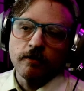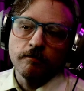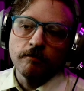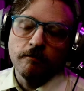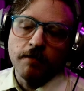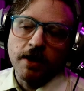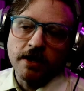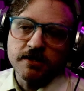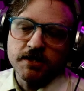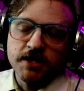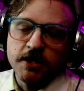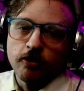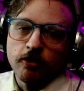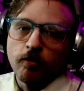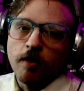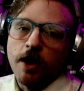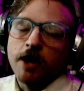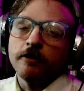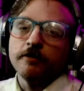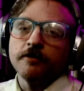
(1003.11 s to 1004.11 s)
Monsignor
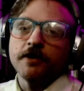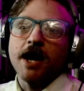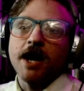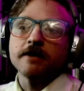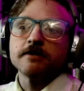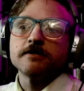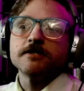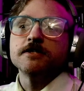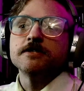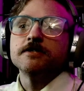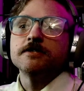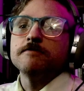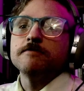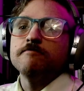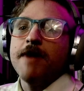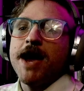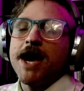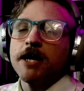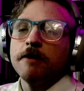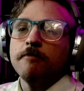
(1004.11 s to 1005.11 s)
Ronald Knox's
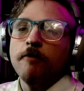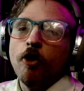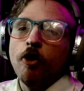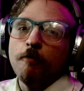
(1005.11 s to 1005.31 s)
magnum